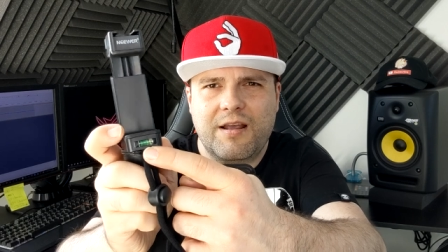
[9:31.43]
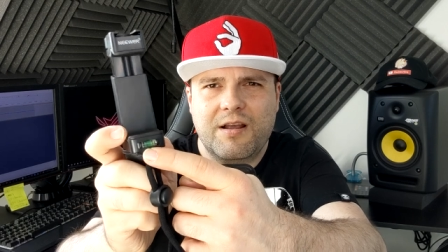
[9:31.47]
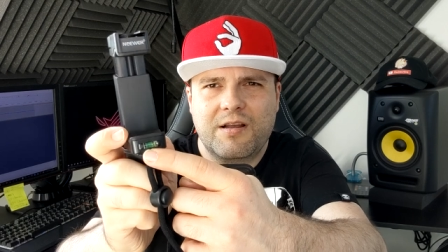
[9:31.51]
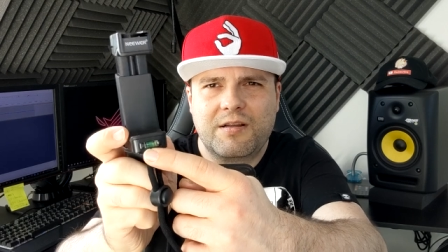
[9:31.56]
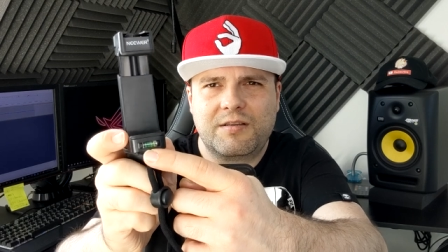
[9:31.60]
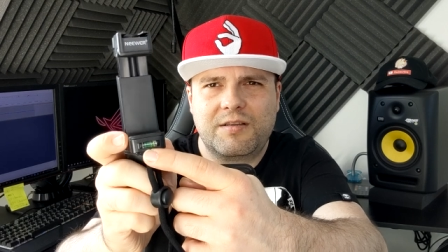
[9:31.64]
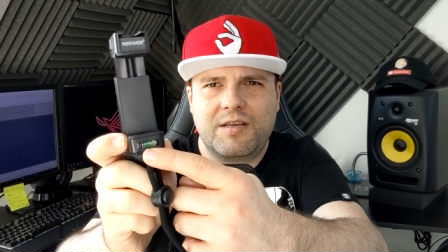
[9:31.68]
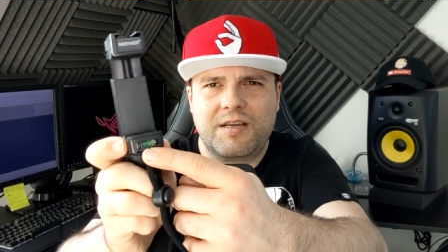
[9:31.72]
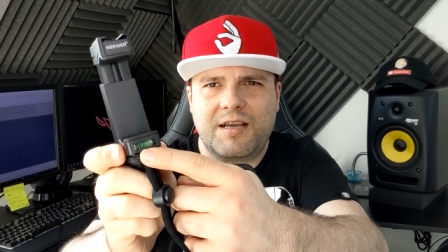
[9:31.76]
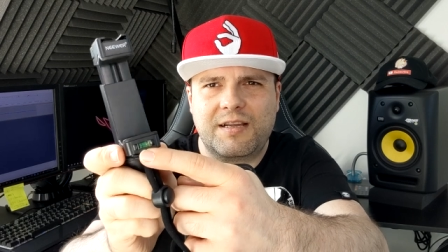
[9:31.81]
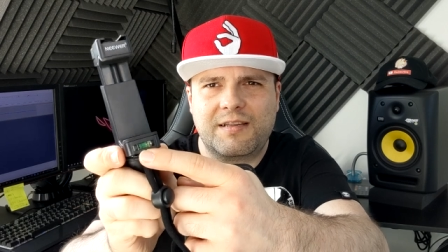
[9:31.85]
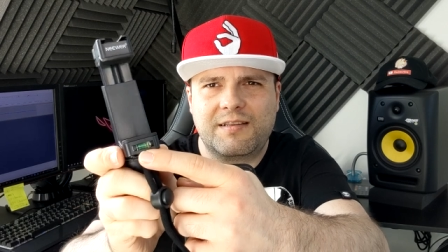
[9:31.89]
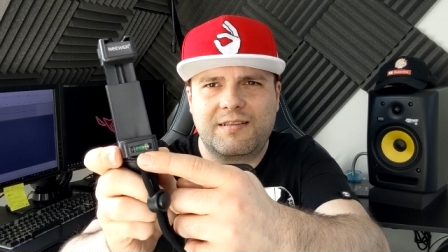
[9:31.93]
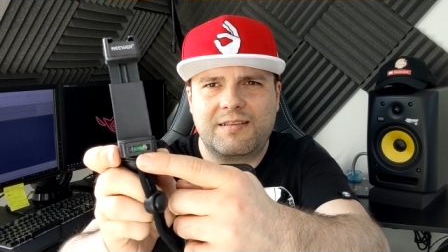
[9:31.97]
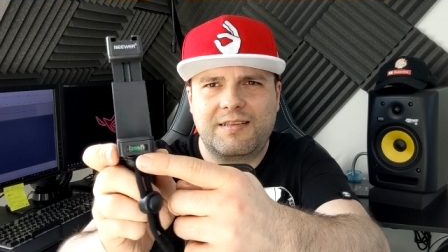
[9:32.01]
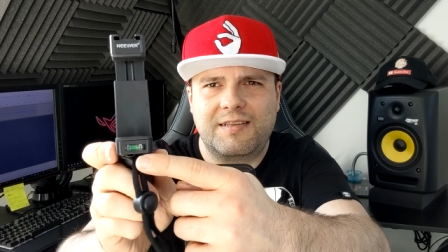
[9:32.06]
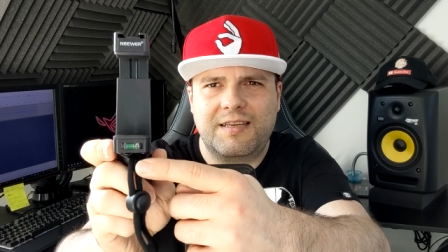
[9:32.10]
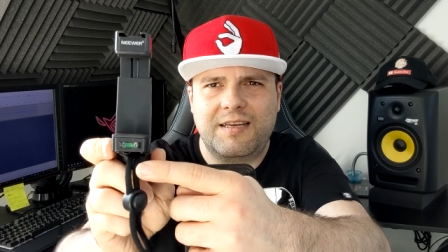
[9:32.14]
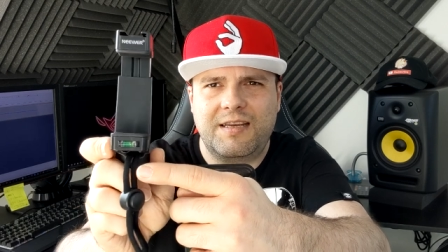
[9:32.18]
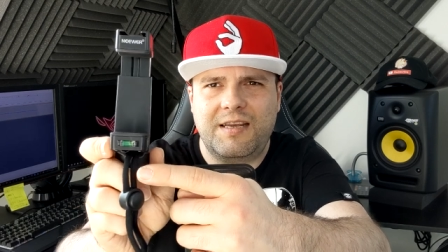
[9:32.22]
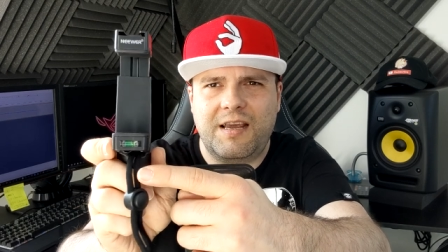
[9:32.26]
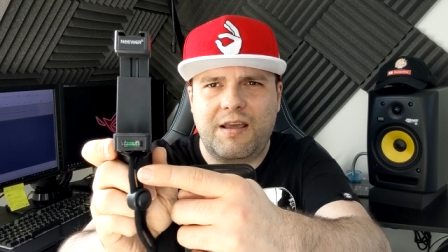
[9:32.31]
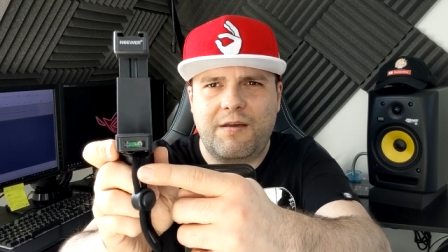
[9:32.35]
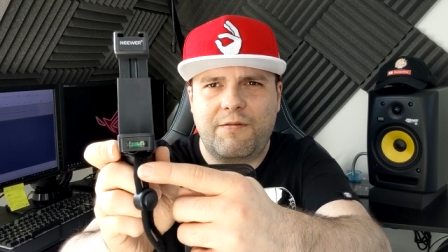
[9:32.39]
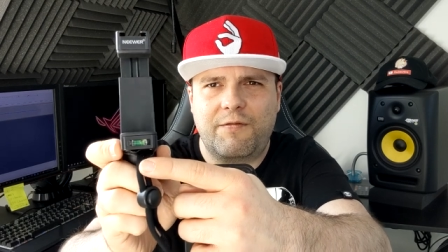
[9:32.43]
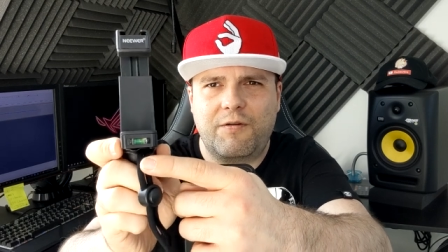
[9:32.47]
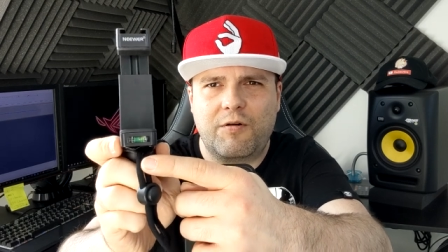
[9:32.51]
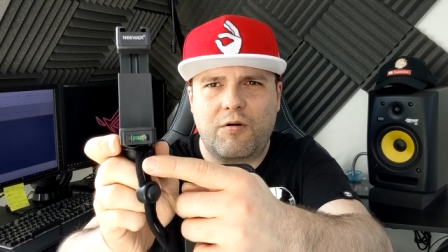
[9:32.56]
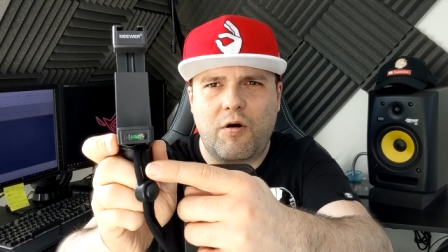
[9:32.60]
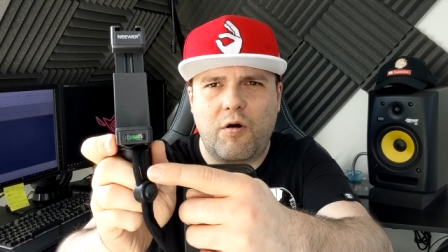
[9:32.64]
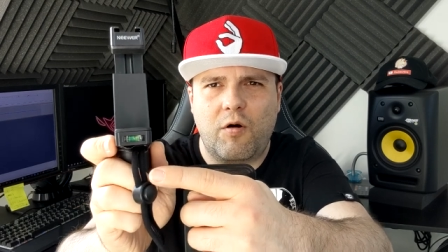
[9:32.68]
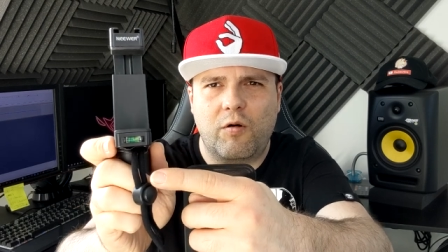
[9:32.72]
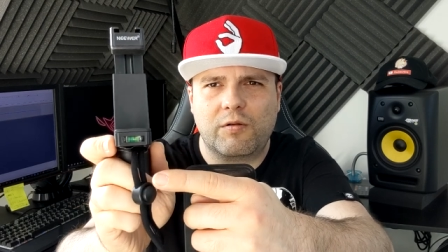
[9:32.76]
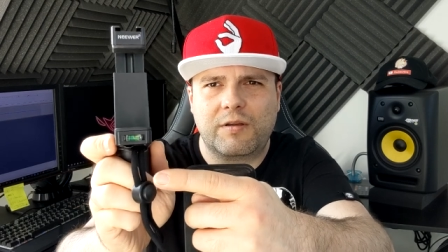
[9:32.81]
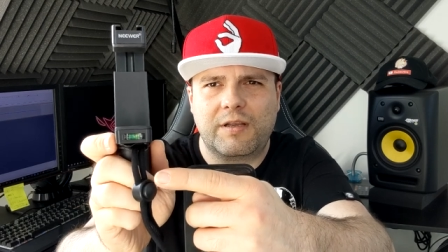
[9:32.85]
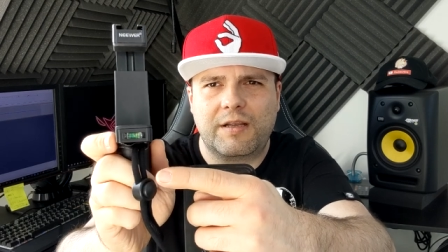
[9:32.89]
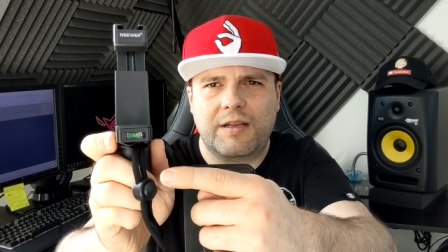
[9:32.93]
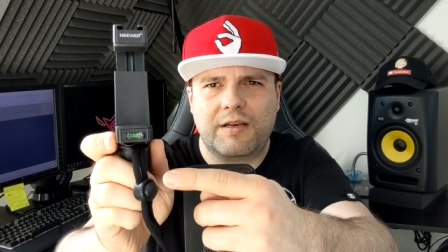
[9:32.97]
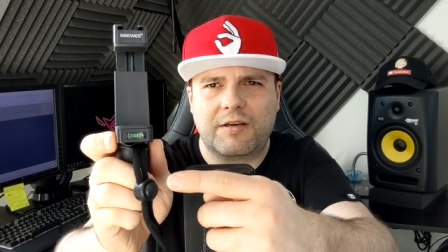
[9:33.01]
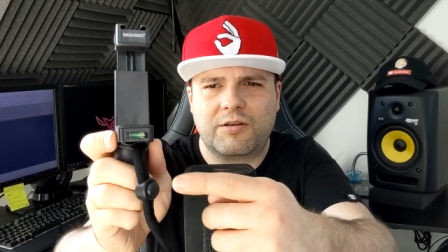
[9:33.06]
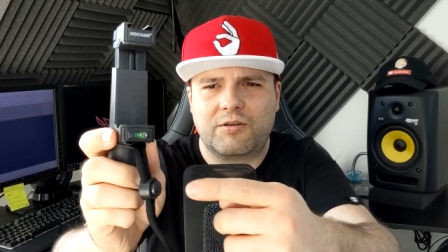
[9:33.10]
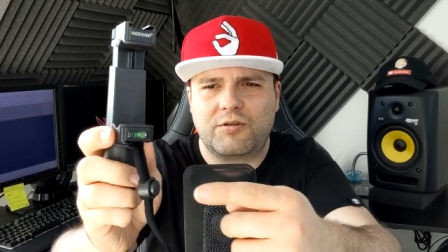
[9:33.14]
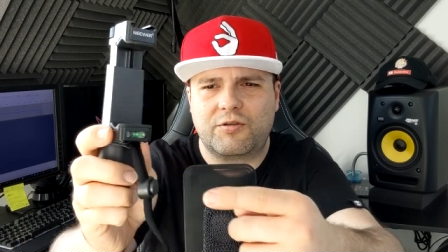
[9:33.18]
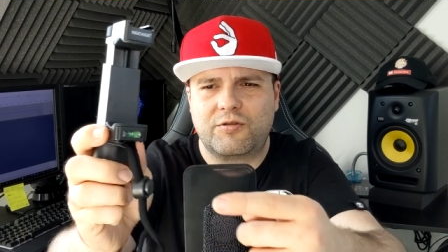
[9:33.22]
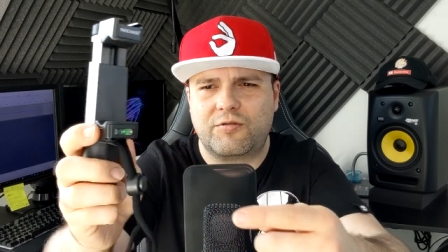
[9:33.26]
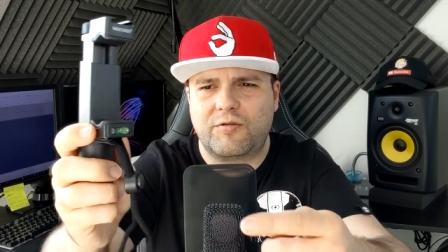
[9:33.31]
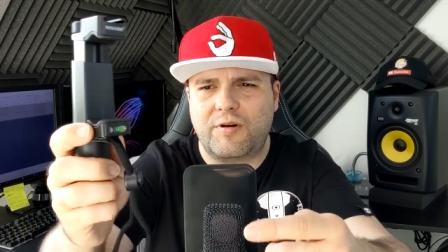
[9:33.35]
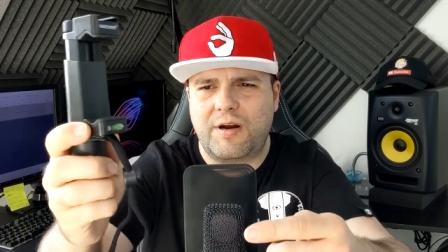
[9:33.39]
so you can see if you're holding it
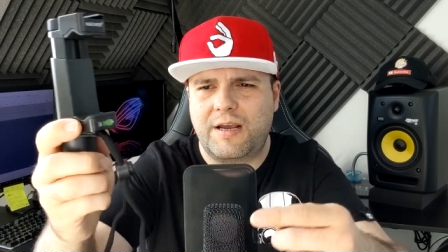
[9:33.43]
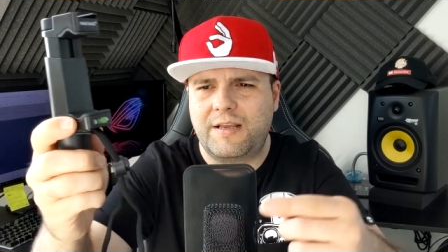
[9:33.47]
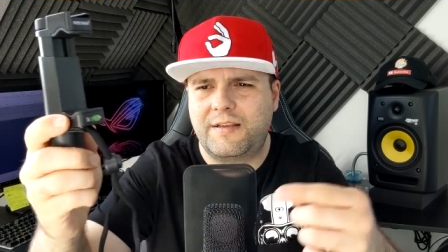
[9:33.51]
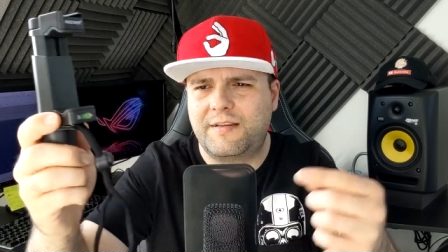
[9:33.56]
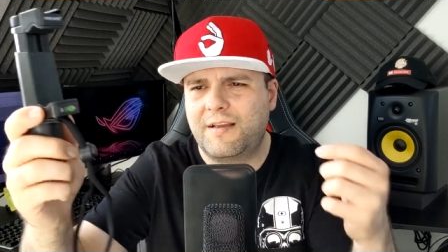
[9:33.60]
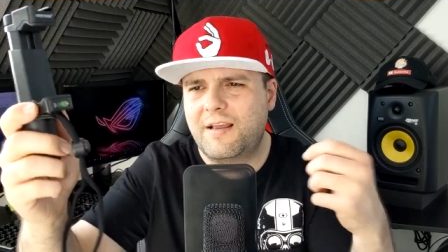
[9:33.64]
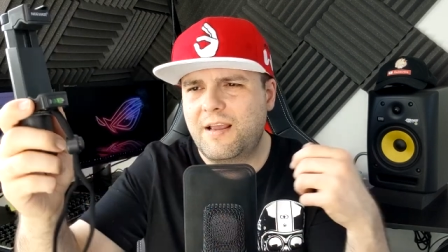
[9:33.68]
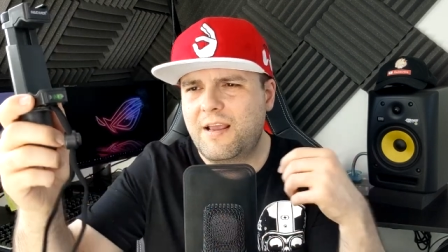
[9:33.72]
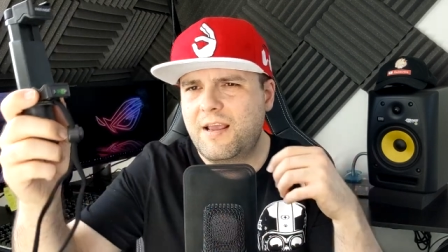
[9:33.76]
straight